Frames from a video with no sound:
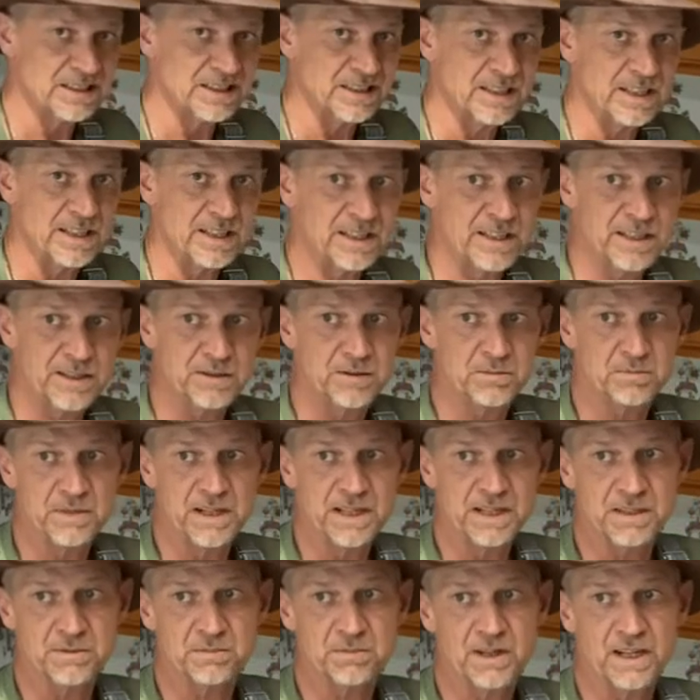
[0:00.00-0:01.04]
said, hey, these
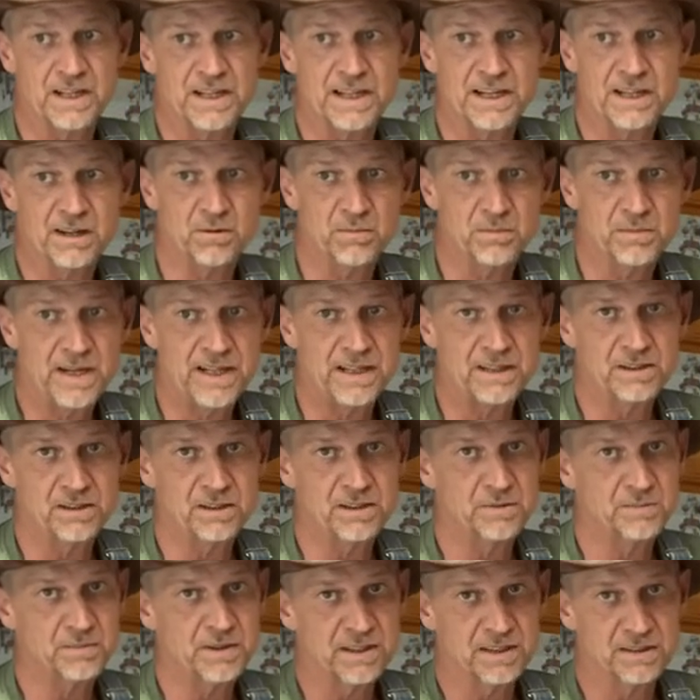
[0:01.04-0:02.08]
tomatoes probably ain't gonna make
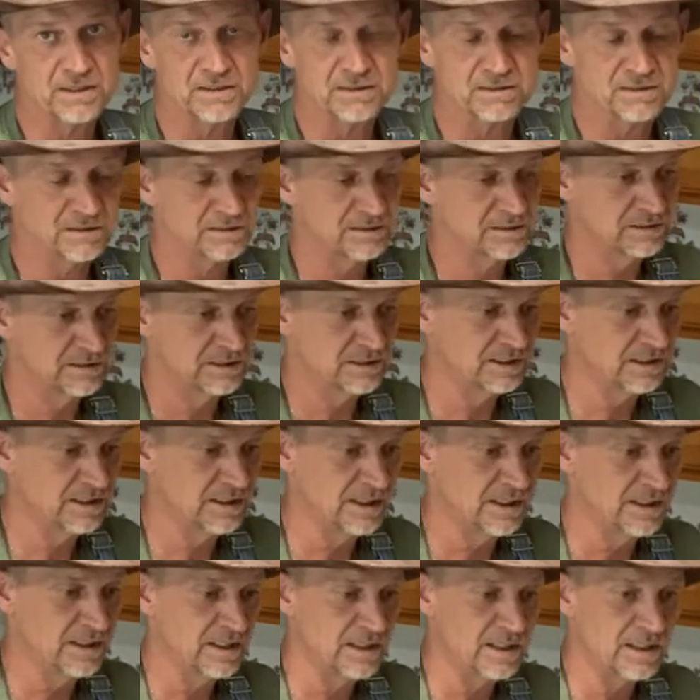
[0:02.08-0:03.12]
nothing, but
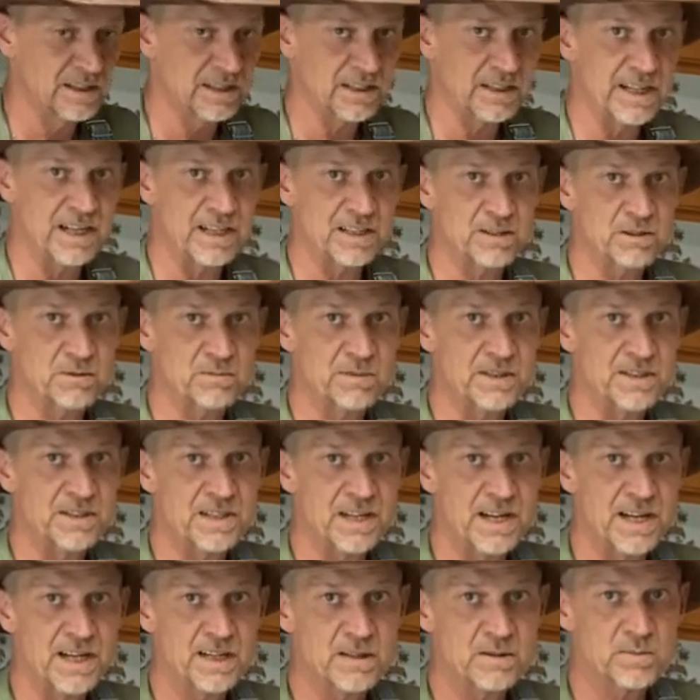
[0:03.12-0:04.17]
I ain't got so much
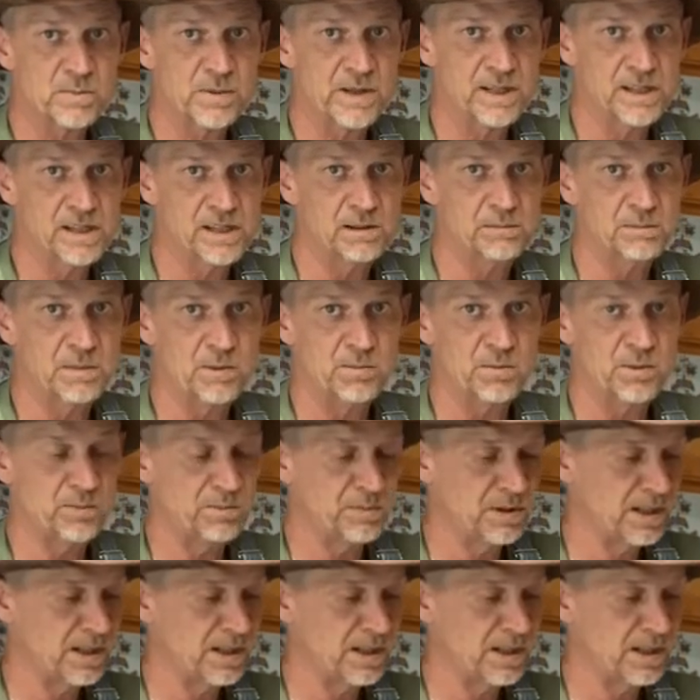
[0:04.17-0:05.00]
time spent in them, I'm gonna